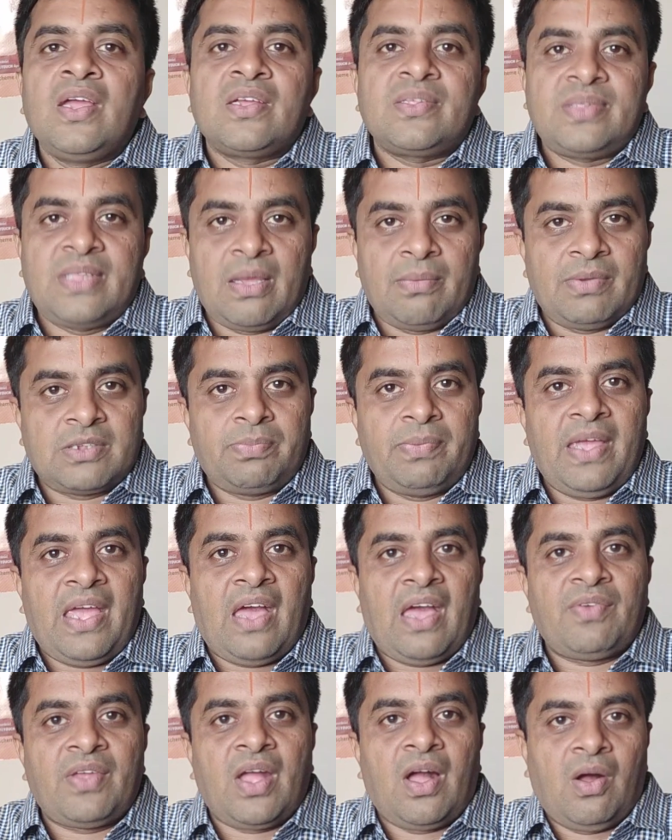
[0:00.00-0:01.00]
they must be
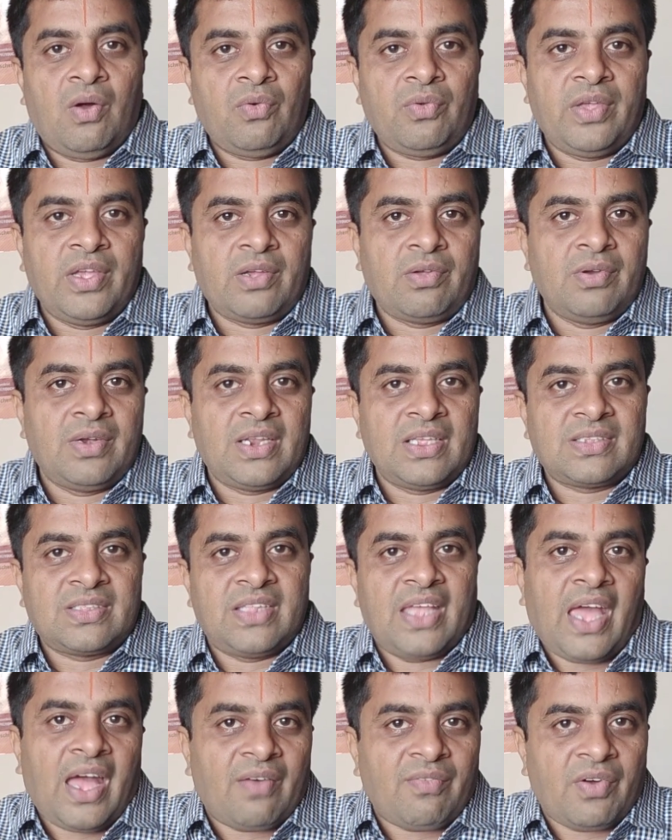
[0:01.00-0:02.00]
having how equities
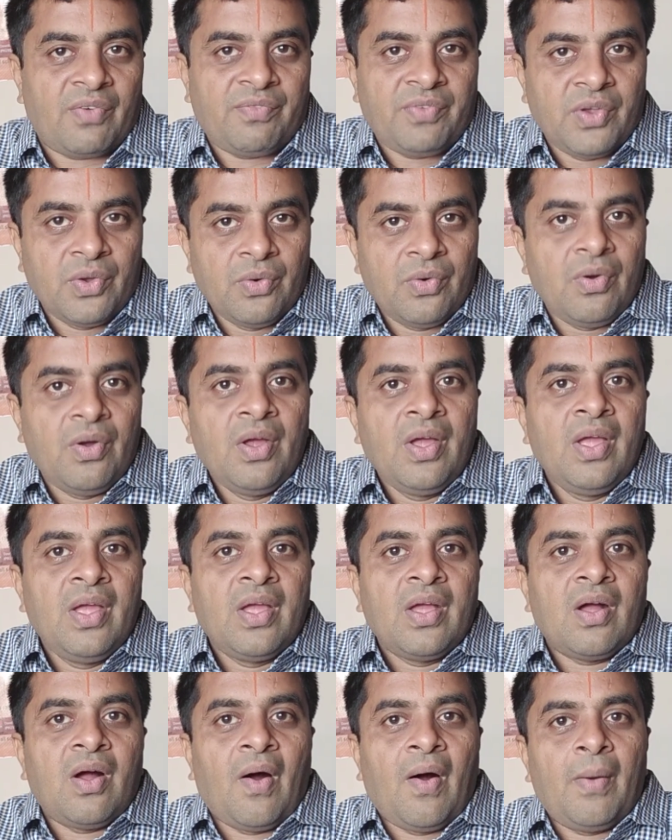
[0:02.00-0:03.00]
they have a view
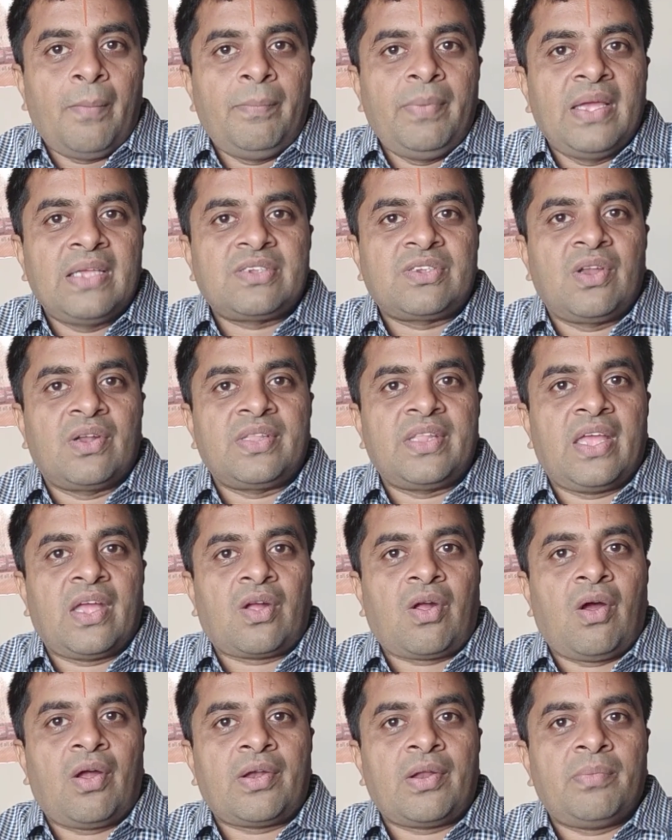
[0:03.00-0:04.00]
based on the
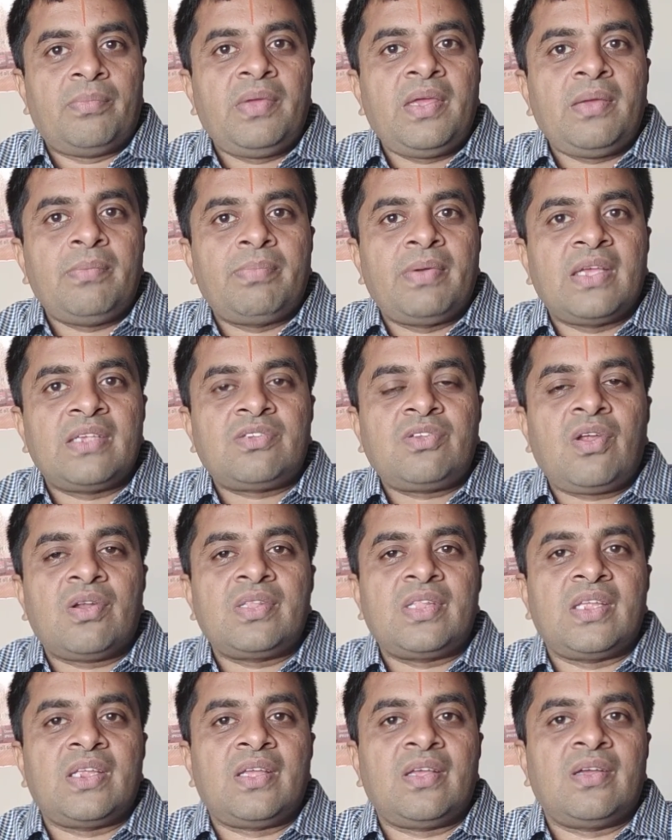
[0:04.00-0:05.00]
economy, based
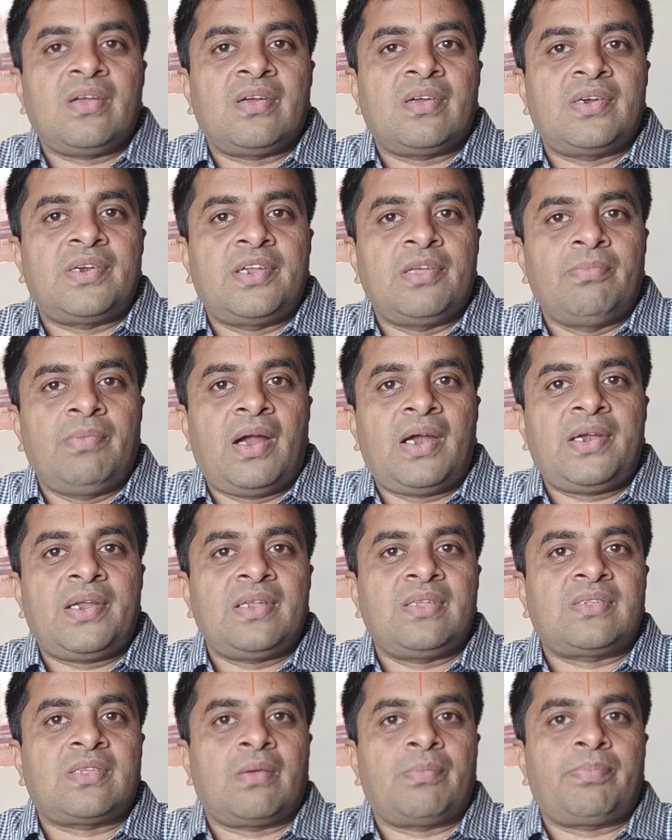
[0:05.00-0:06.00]
on the demand
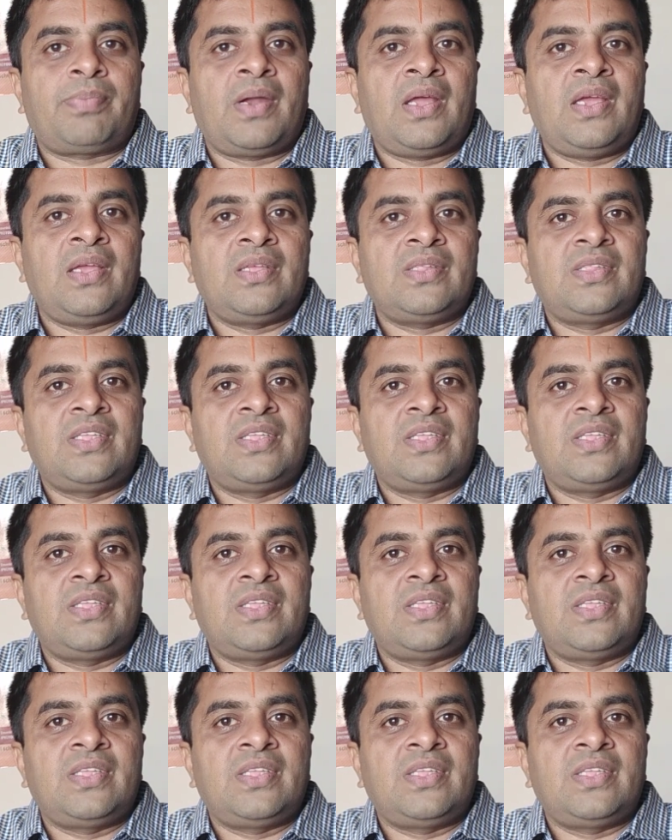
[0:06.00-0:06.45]
and supply.